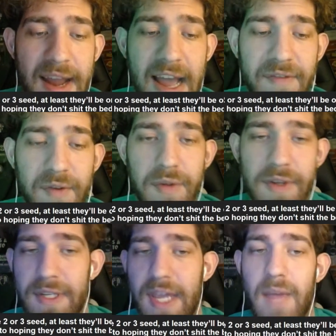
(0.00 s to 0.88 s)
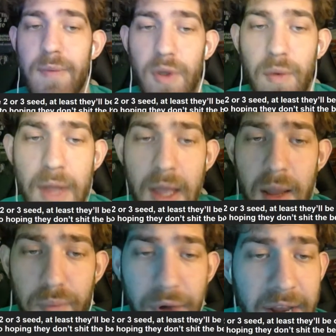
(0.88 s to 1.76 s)
after this game. So,
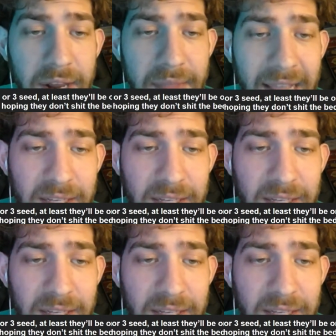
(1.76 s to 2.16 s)
Brandon, that's